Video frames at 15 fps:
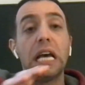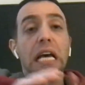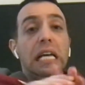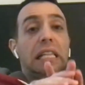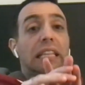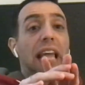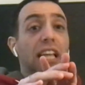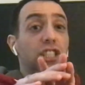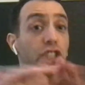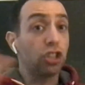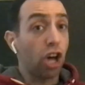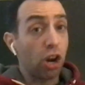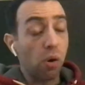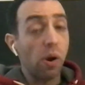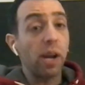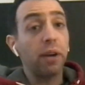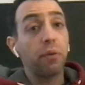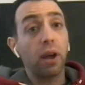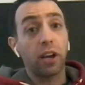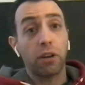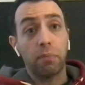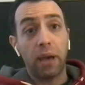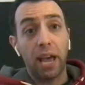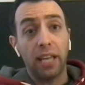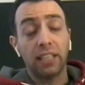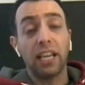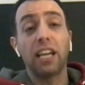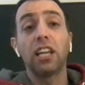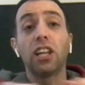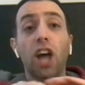that's not what I recommend.
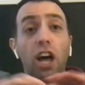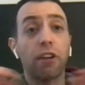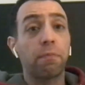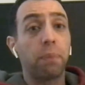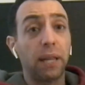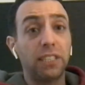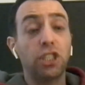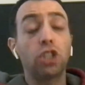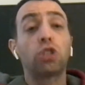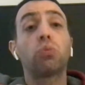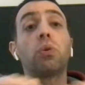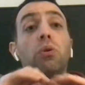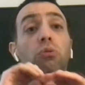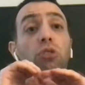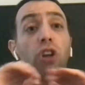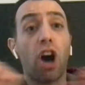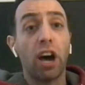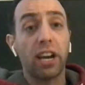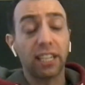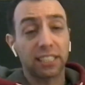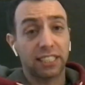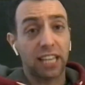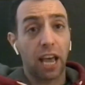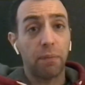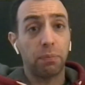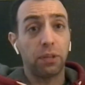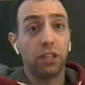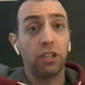A lot of places will not accept